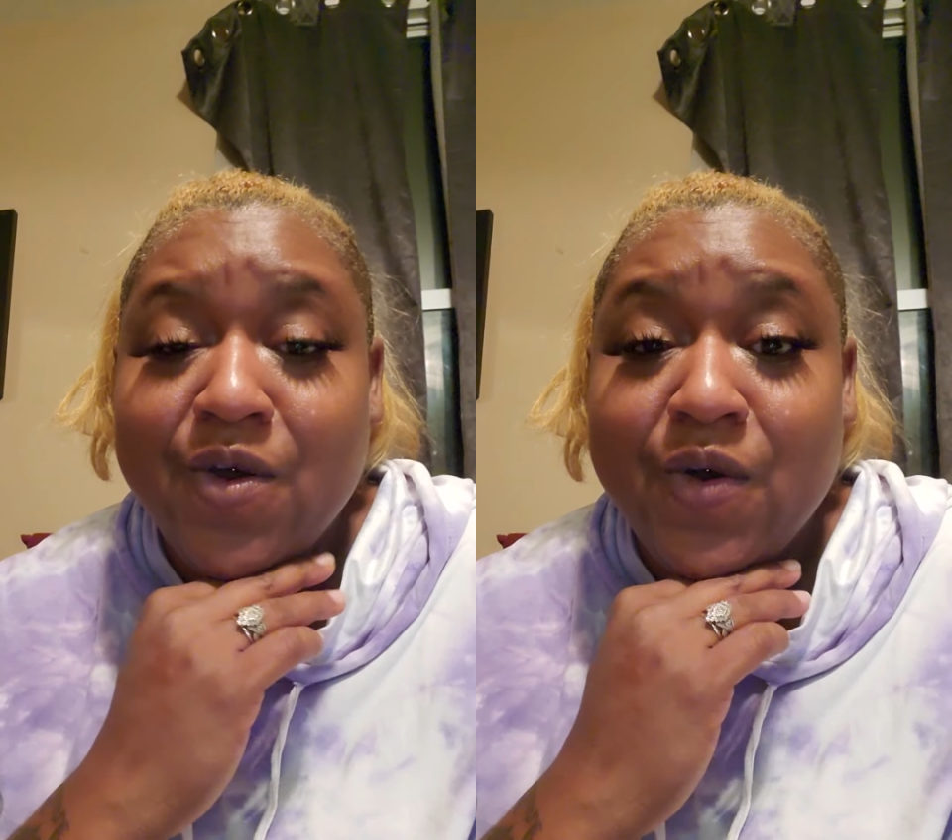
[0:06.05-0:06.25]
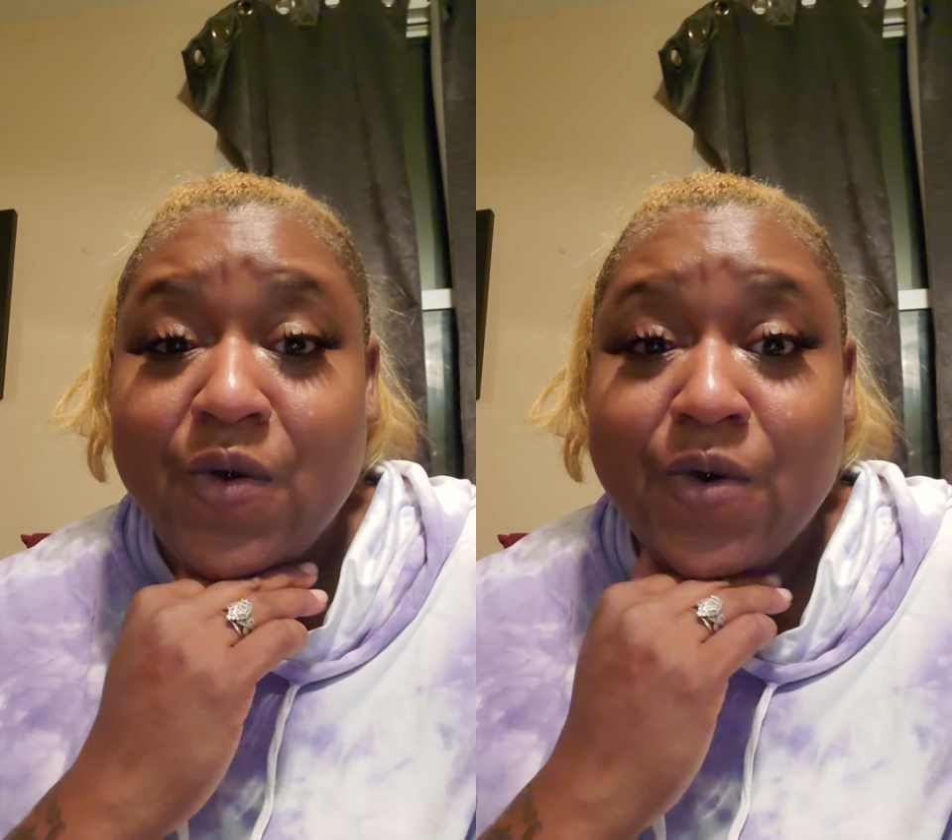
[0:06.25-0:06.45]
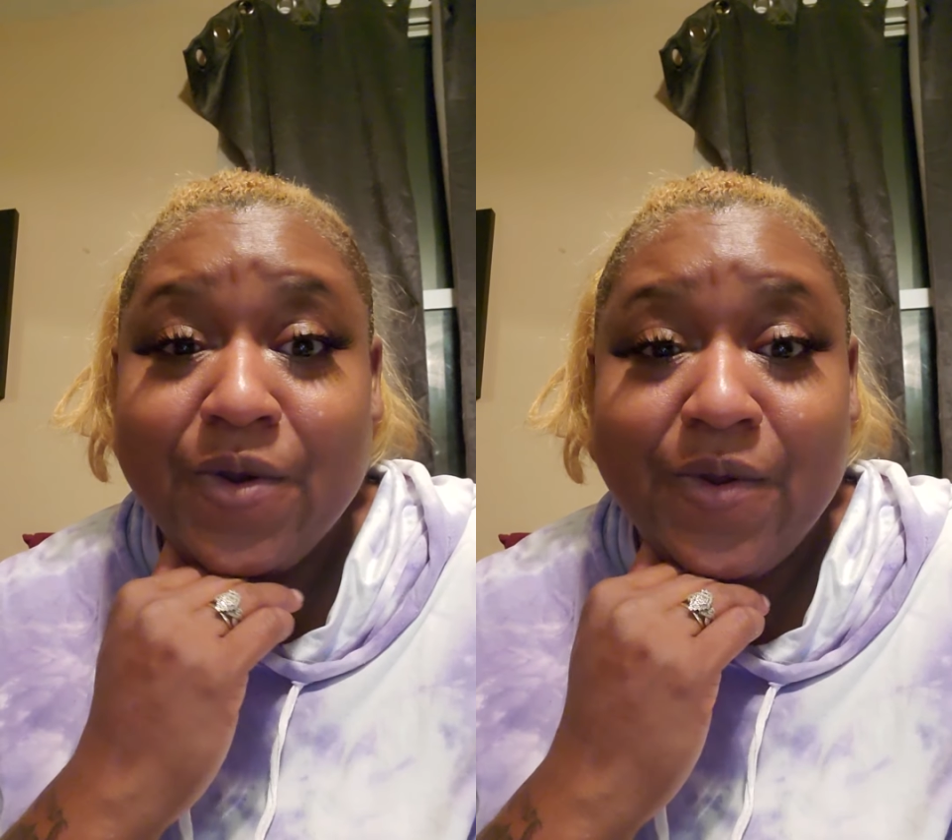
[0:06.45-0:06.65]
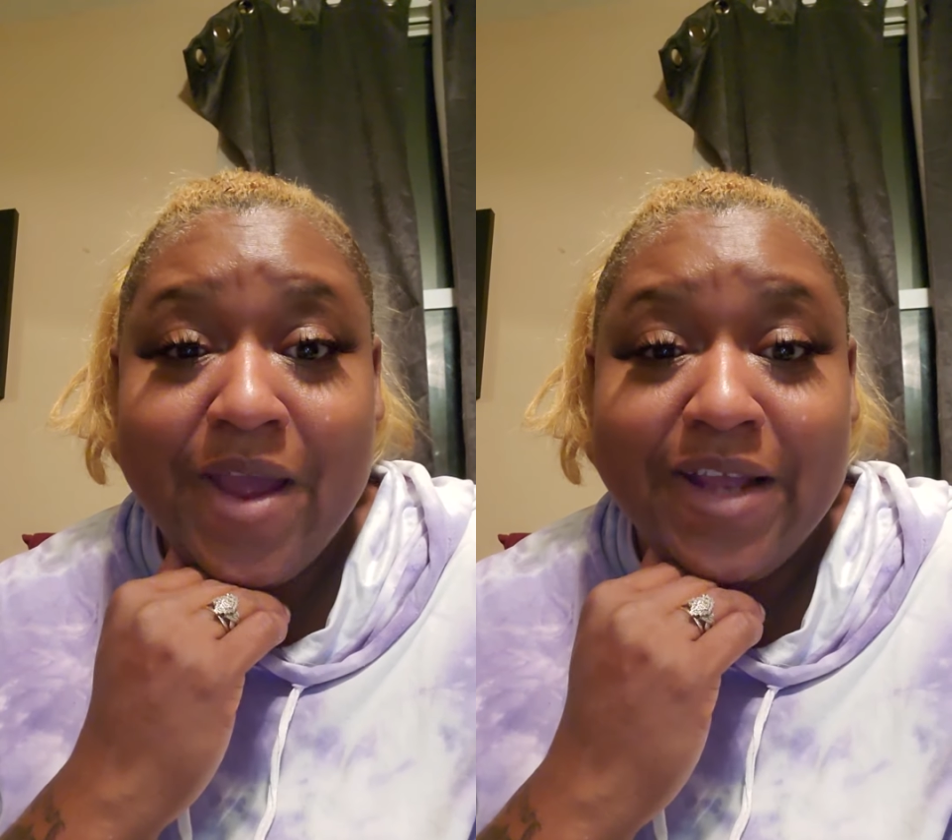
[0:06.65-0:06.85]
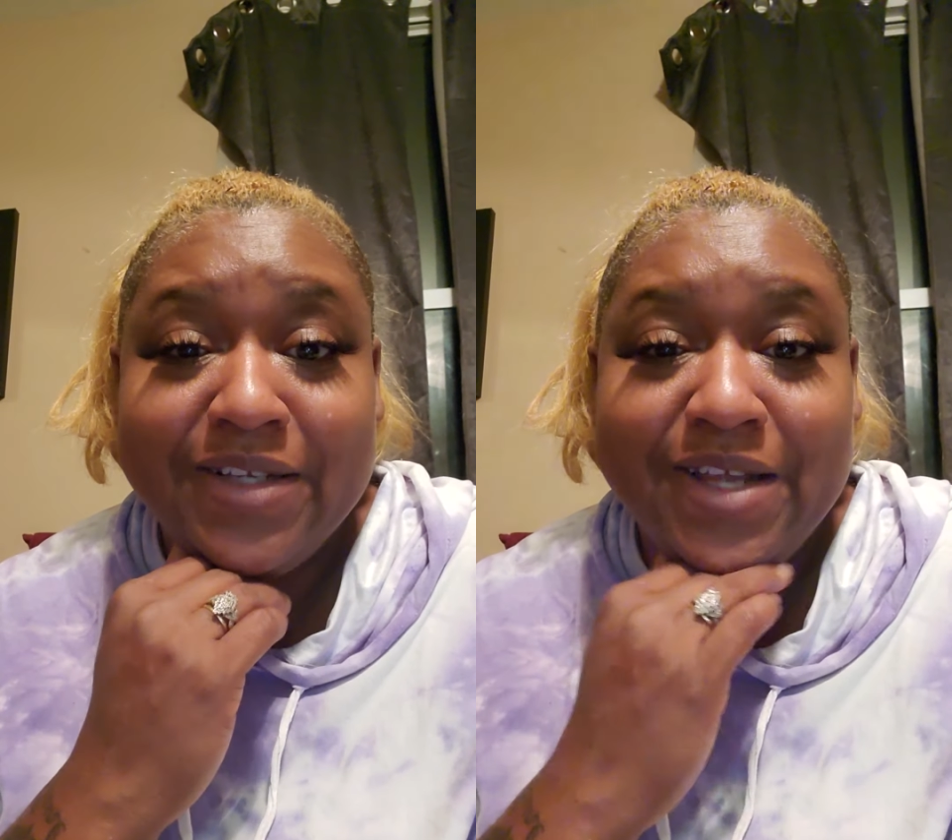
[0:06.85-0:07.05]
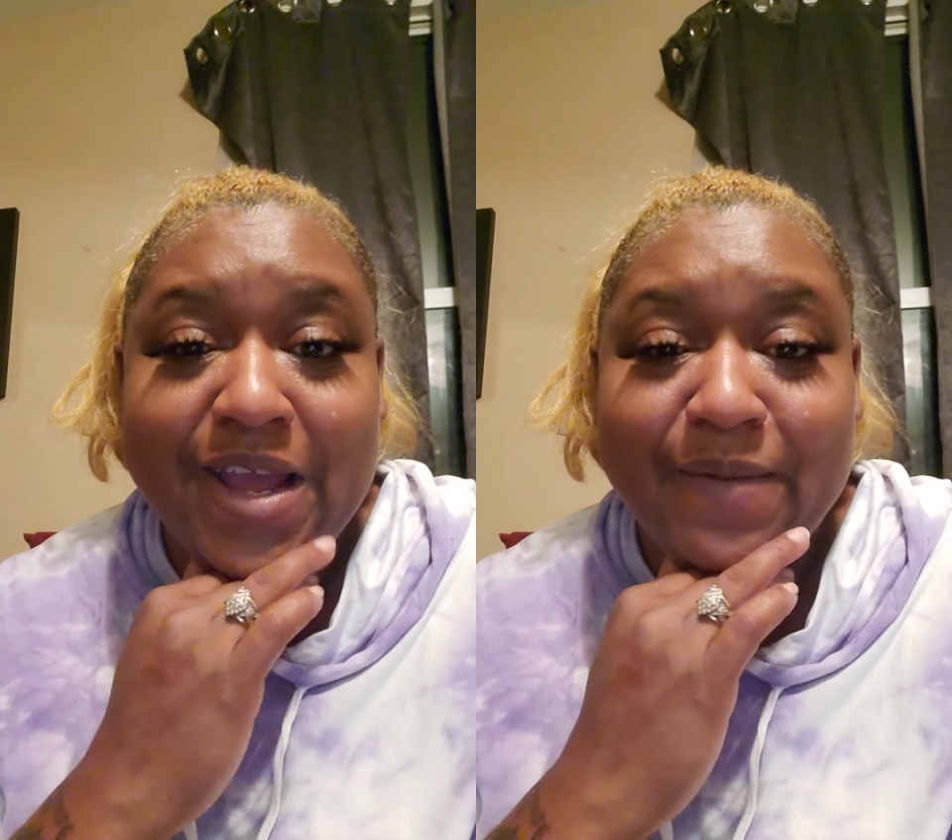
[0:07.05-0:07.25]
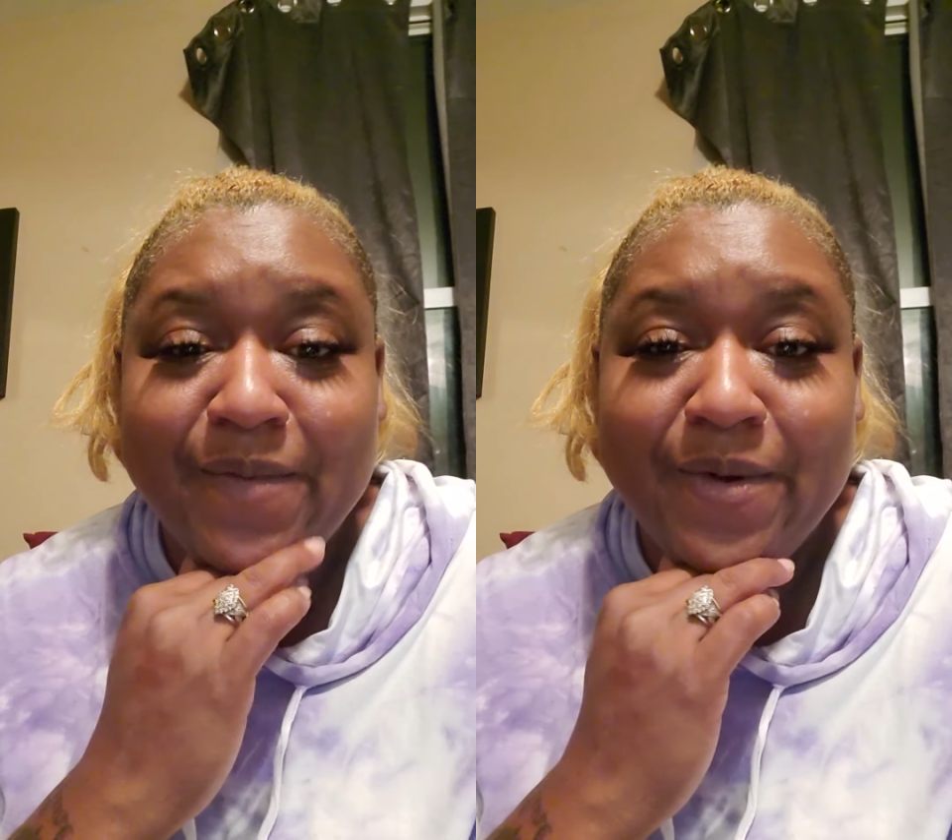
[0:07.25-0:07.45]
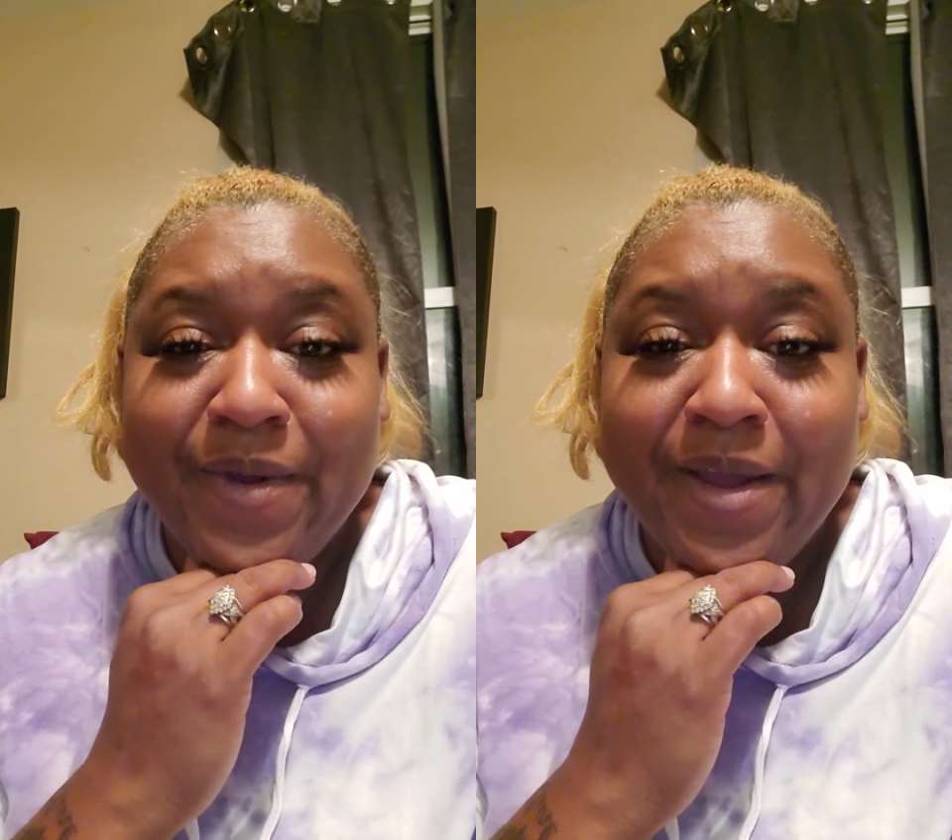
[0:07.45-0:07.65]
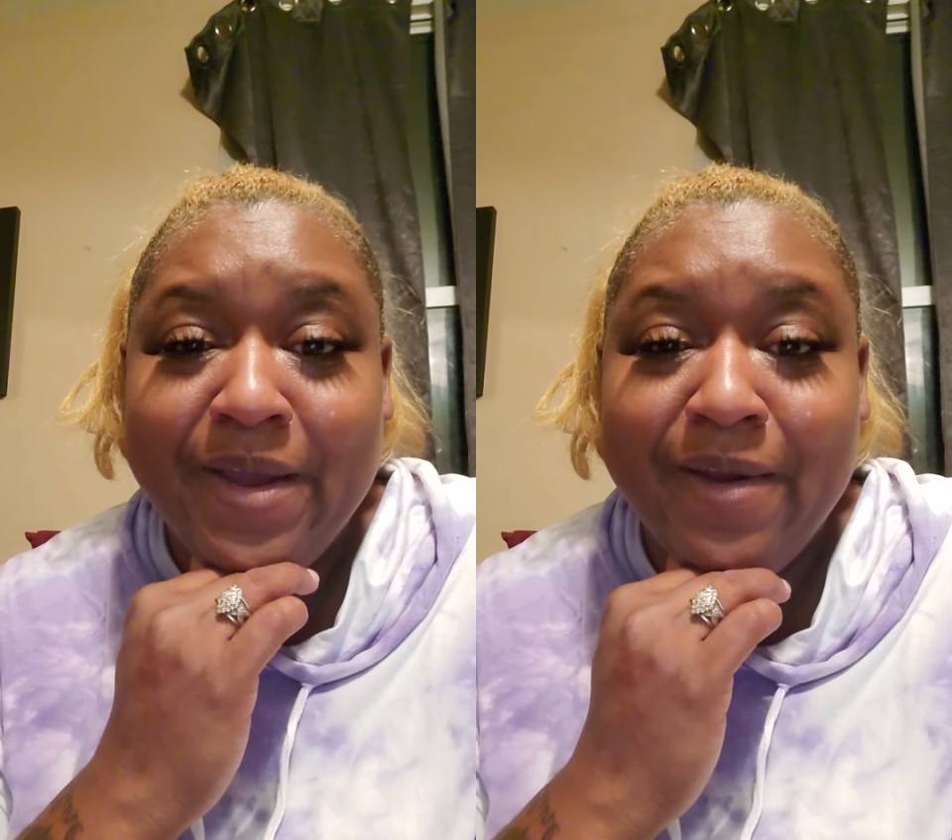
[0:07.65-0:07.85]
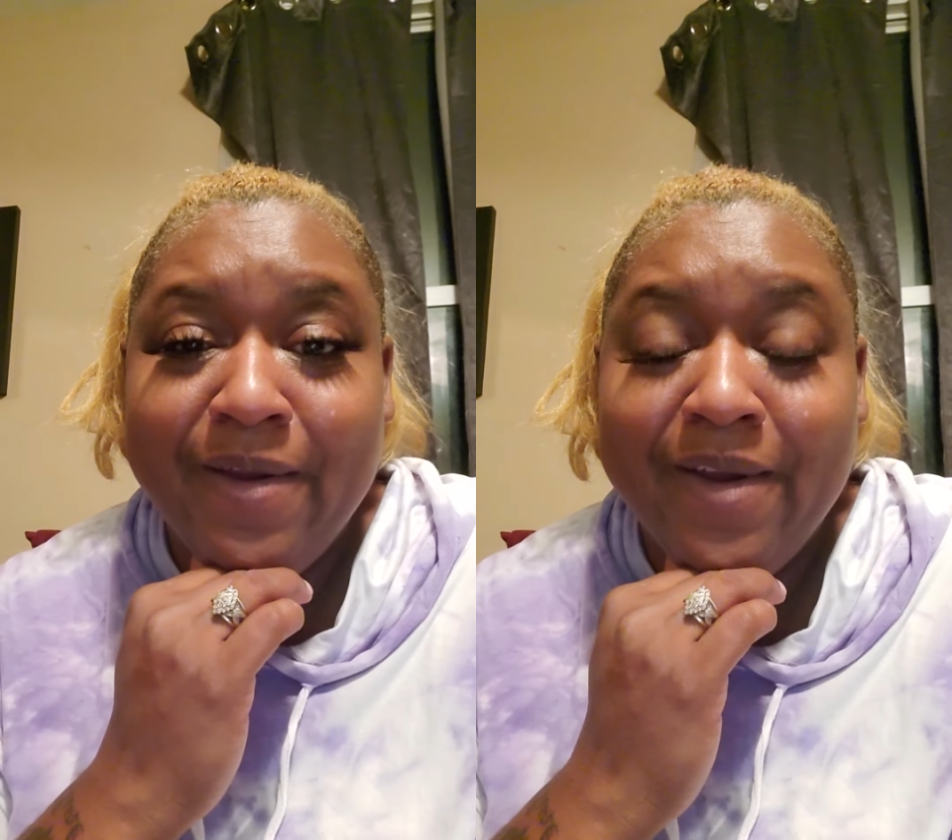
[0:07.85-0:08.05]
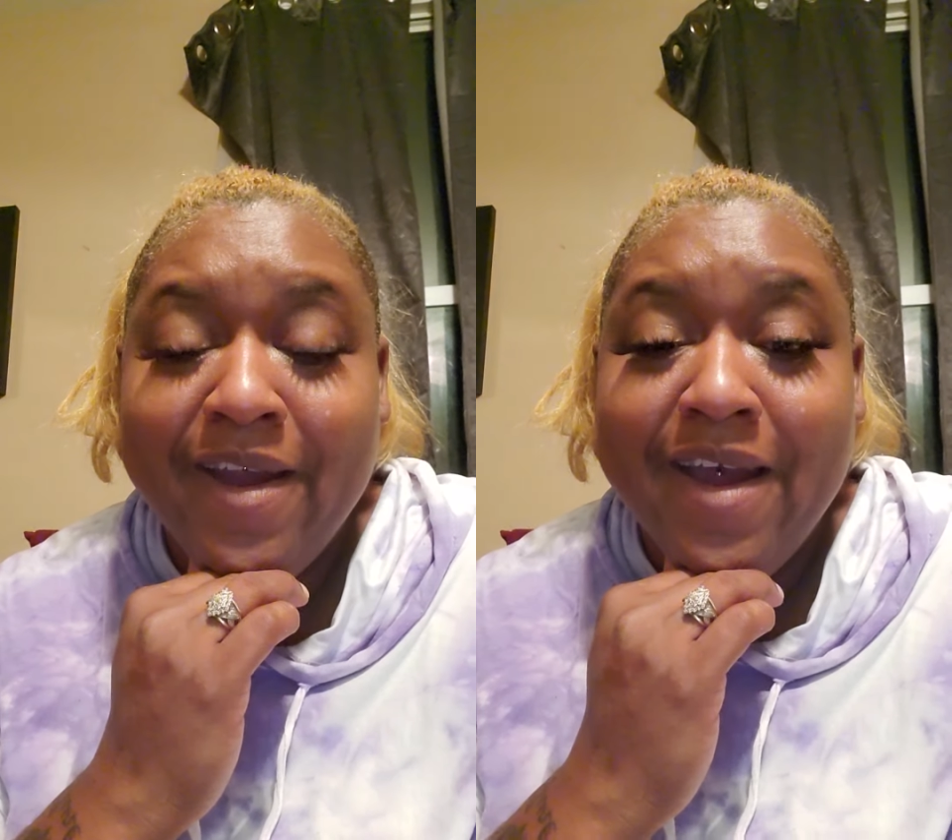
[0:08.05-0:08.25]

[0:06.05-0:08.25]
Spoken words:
Corner, hashtag Mohair.